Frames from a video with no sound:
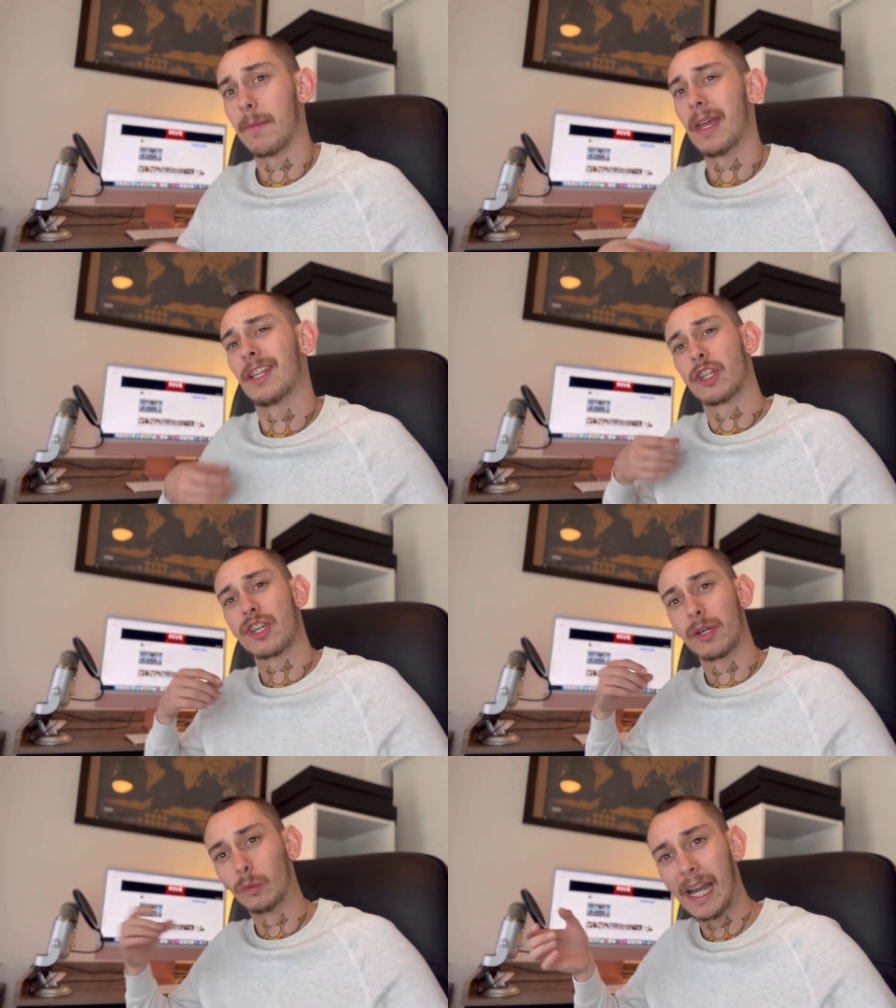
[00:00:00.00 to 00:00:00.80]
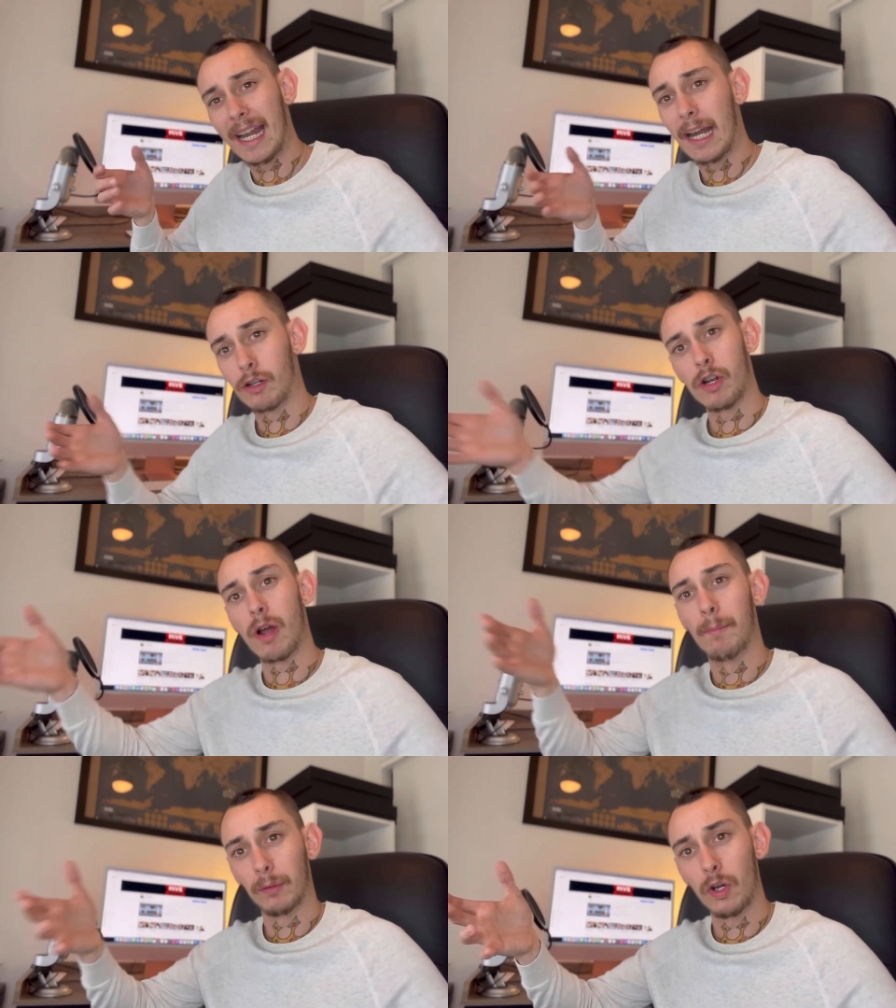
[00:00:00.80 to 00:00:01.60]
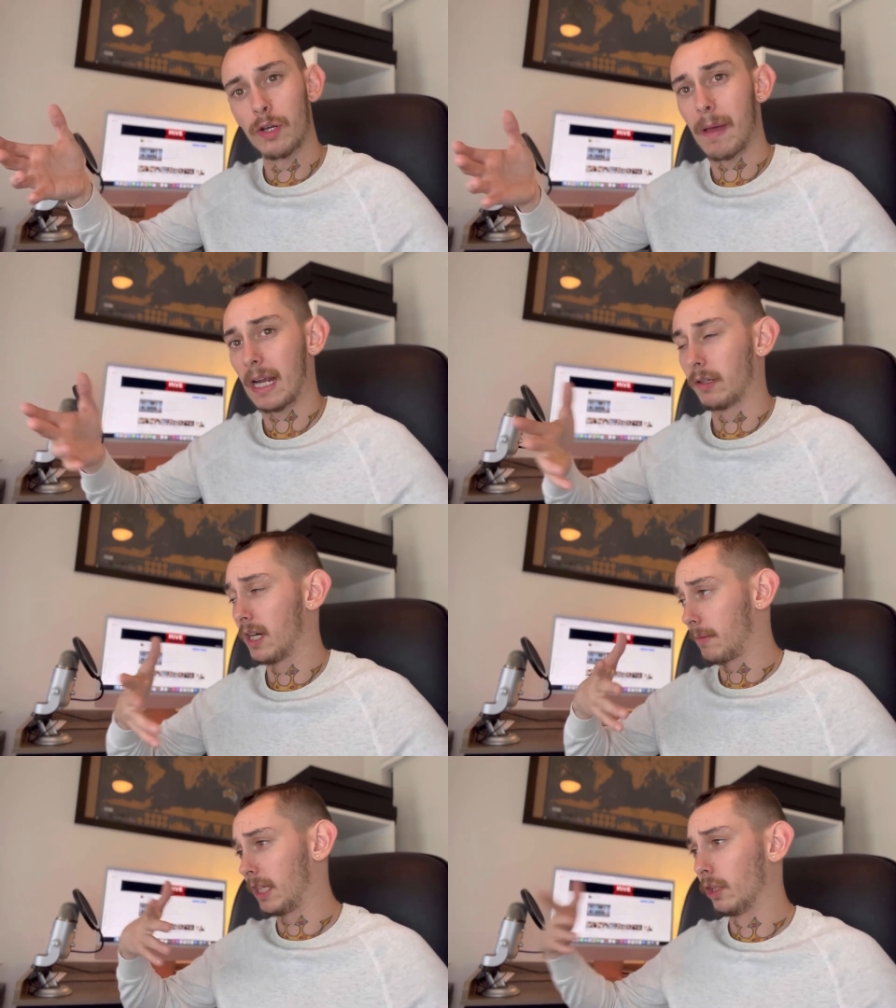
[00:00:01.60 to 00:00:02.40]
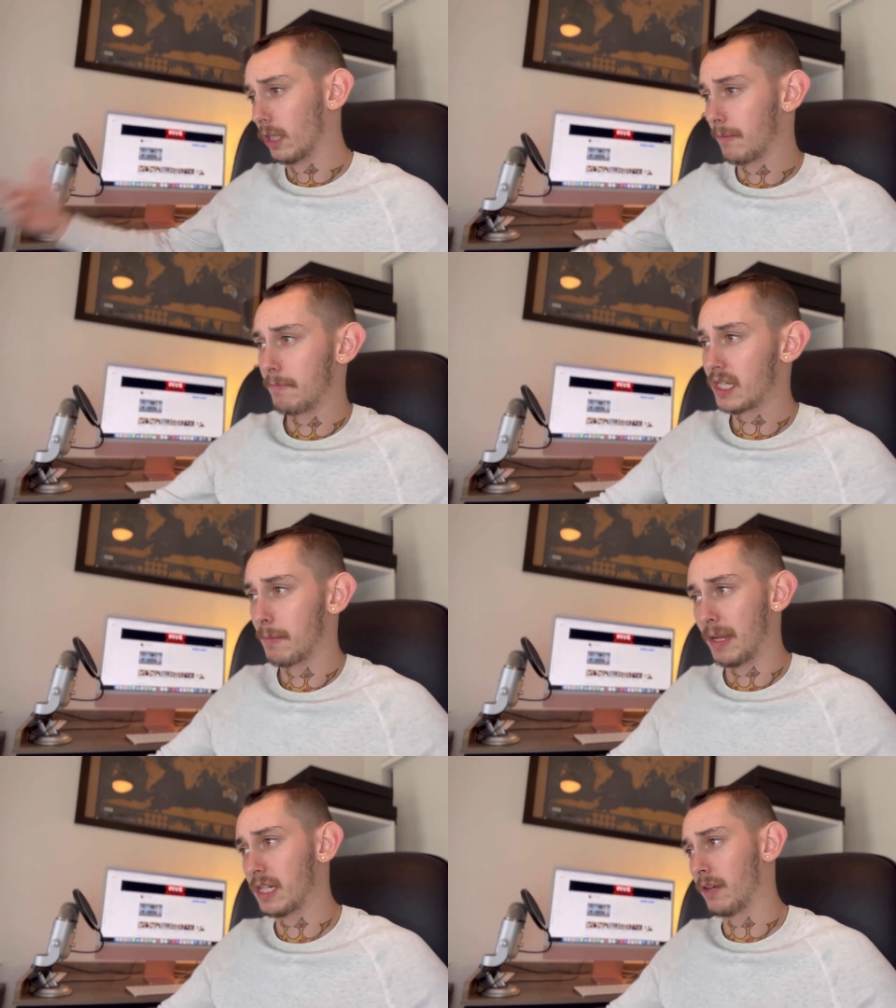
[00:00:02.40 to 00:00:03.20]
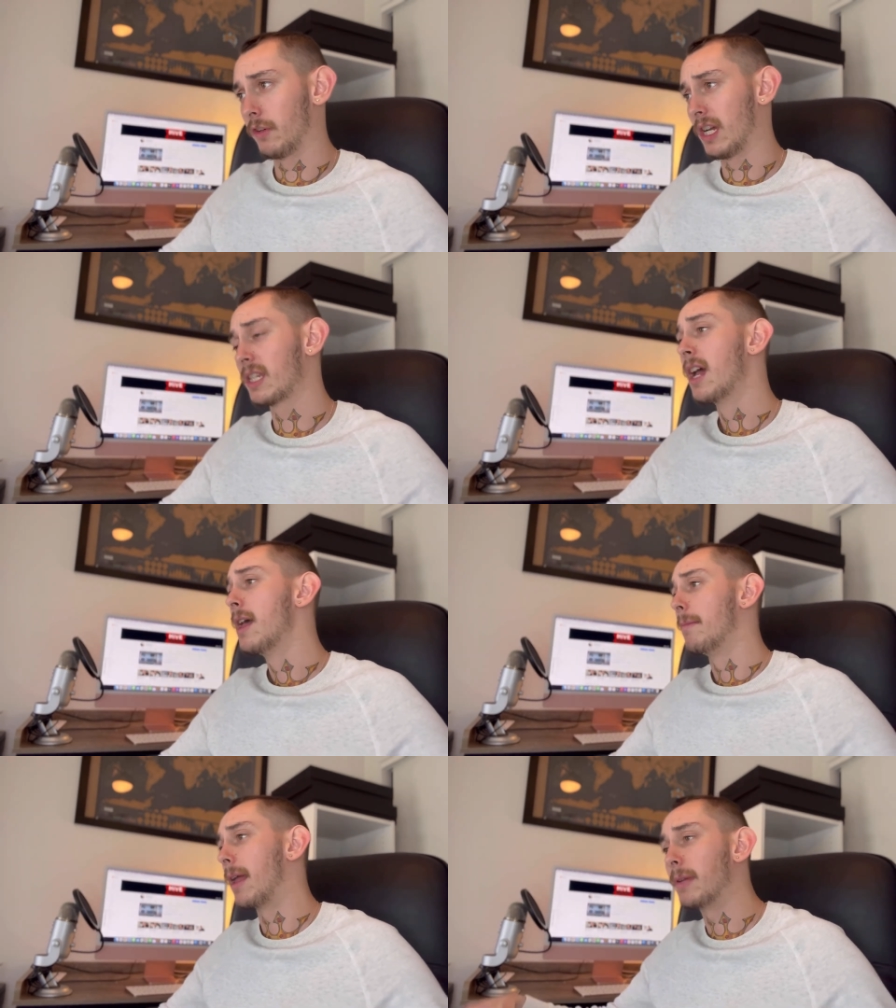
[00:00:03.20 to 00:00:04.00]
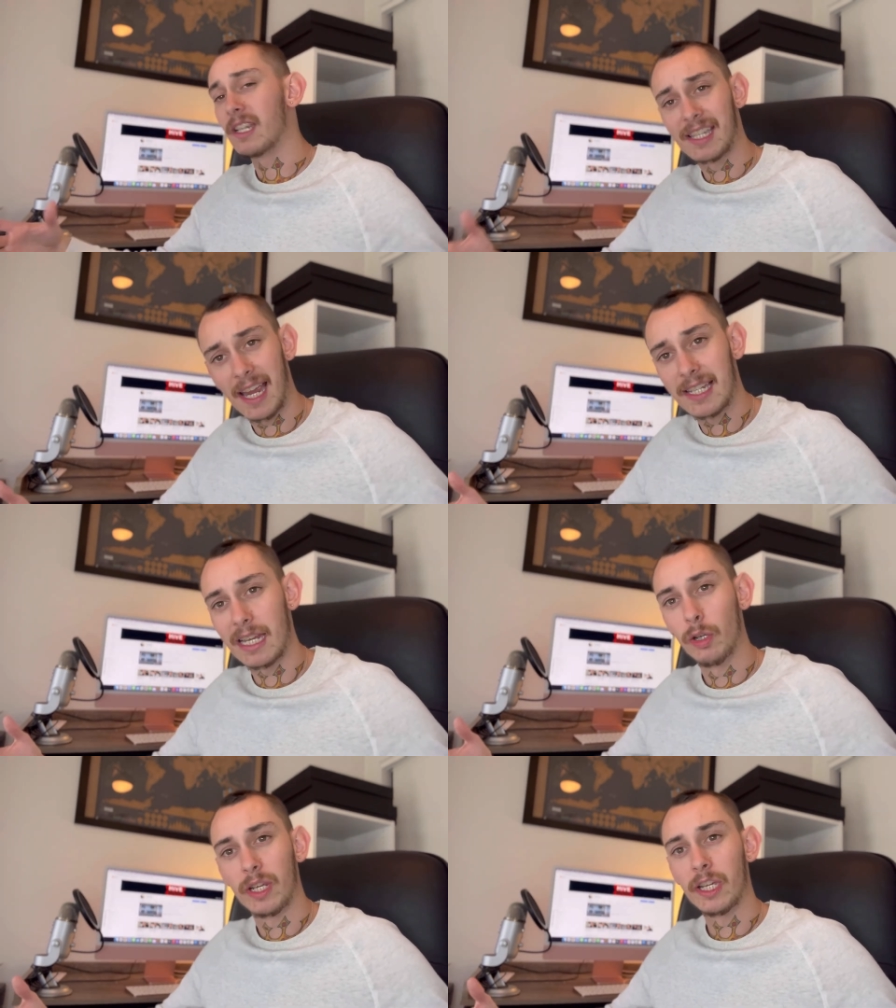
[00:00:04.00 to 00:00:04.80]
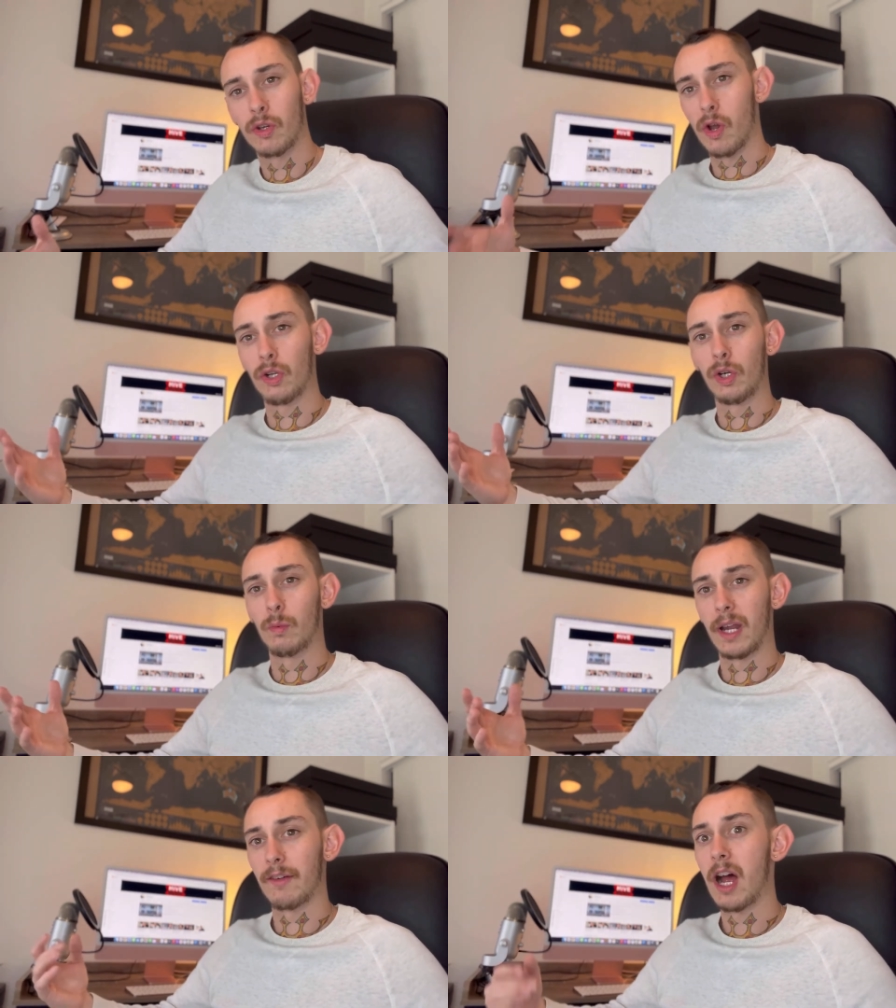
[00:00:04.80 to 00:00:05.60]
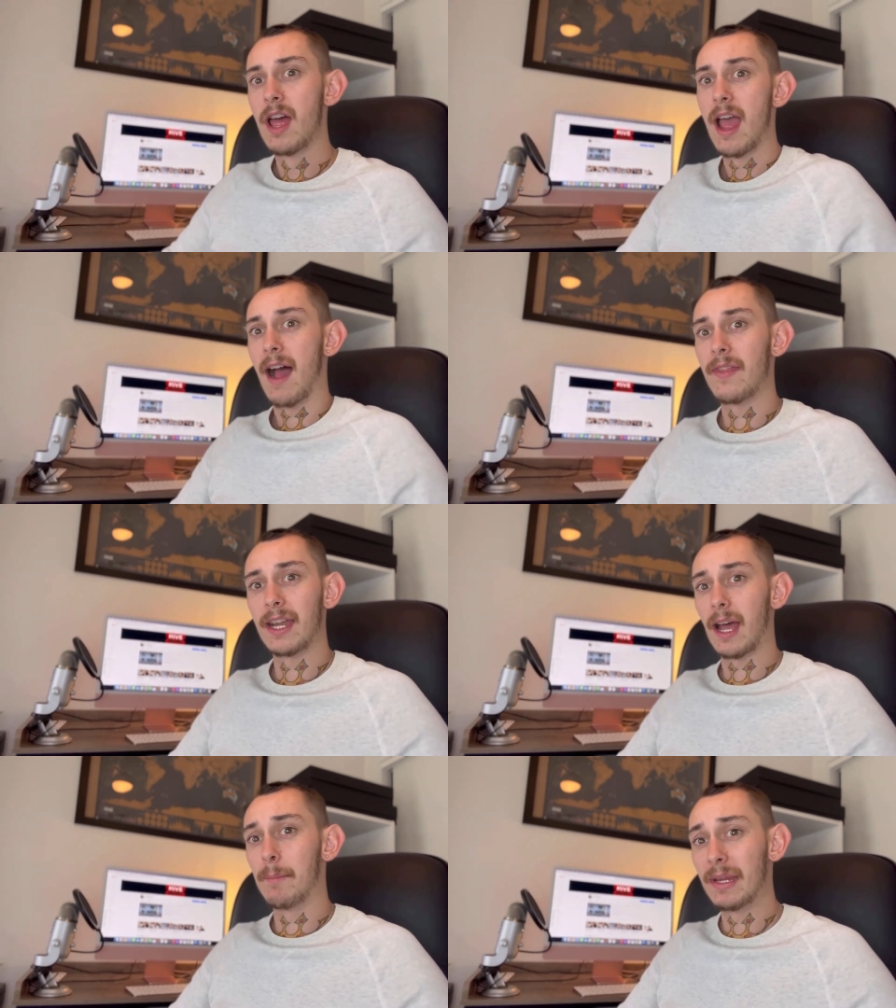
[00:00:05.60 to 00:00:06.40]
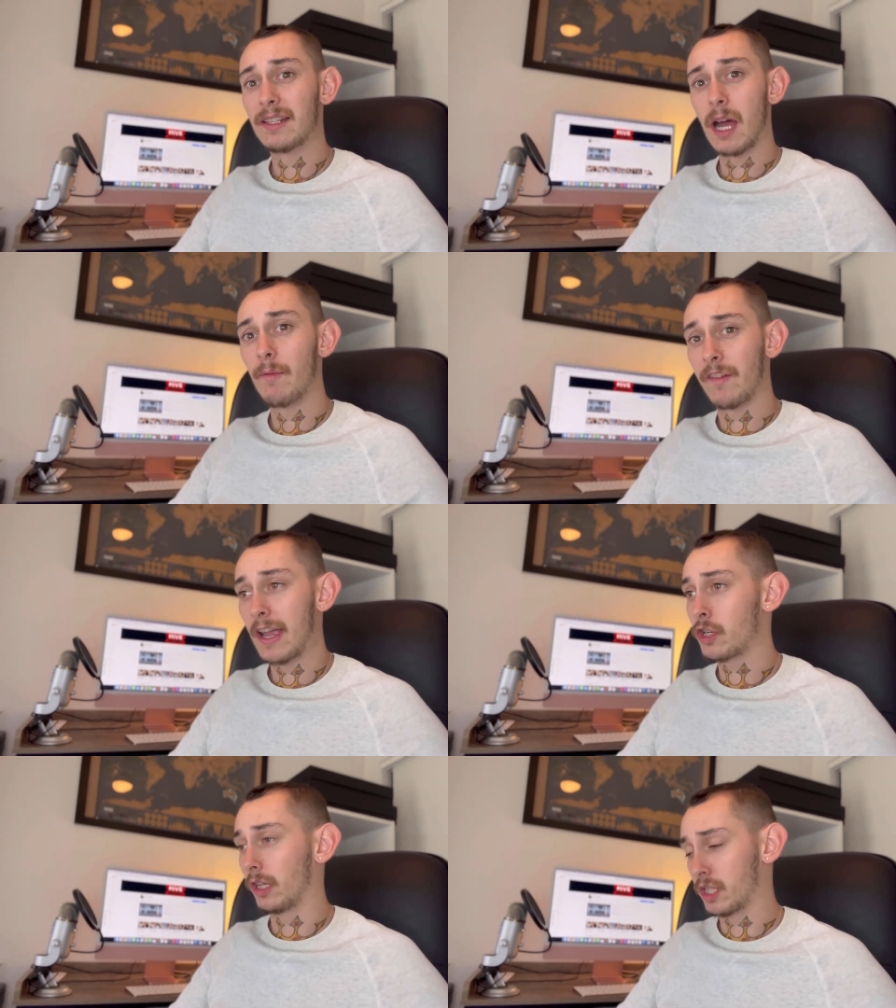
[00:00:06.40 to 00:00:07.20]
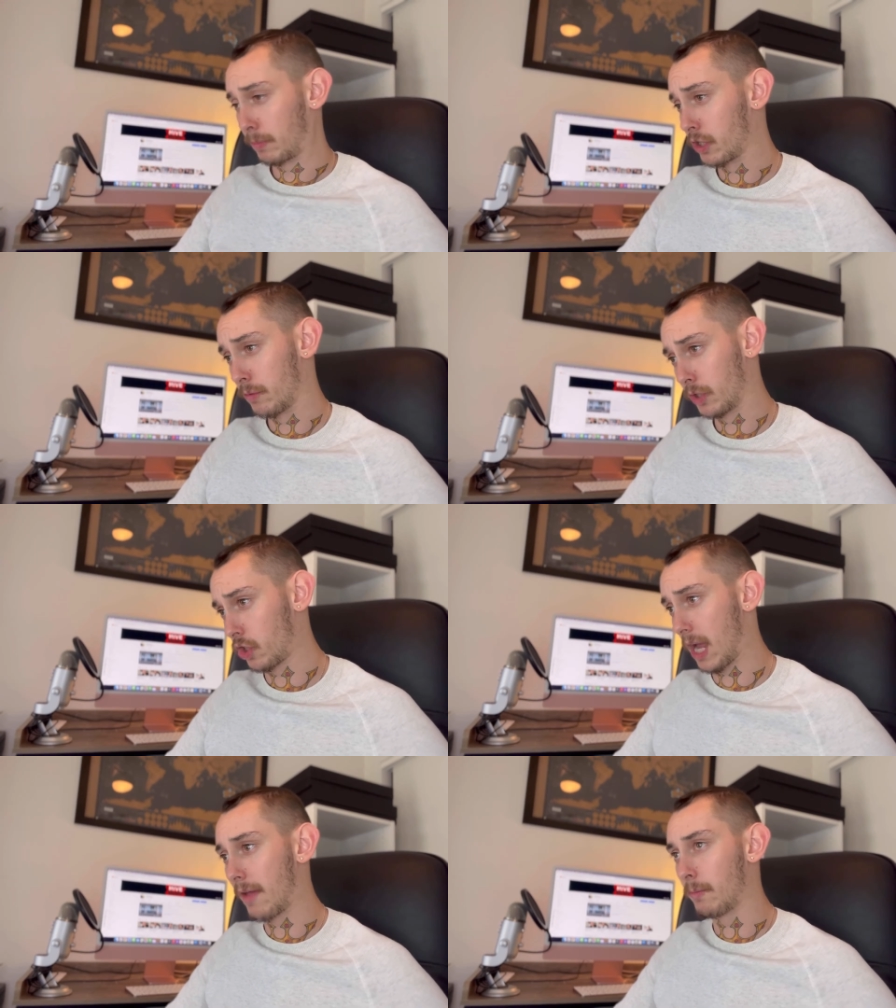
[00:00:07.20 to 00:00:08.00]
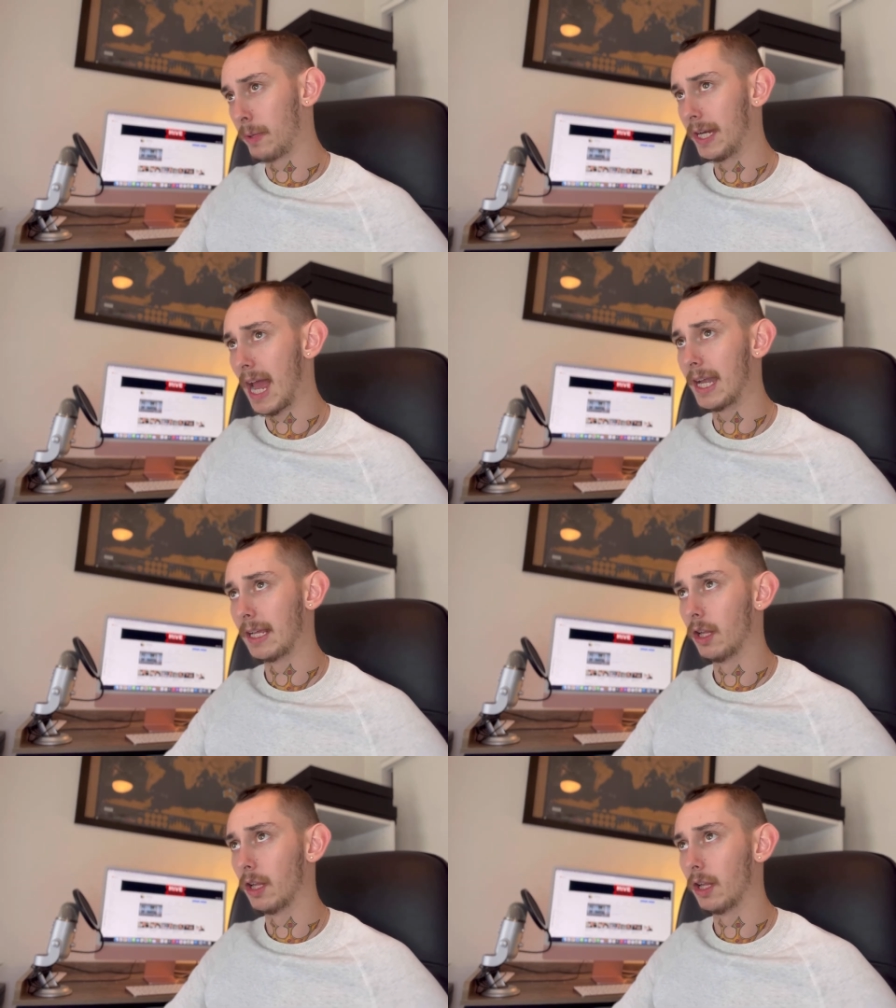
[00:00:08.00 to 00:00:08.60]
It's just a red arrow, a blurred background. I've been looking at Mr. Beast's advice, maybe a sexy looking girl or whatever, and then a big dumb facial expression, which I haven't been adding.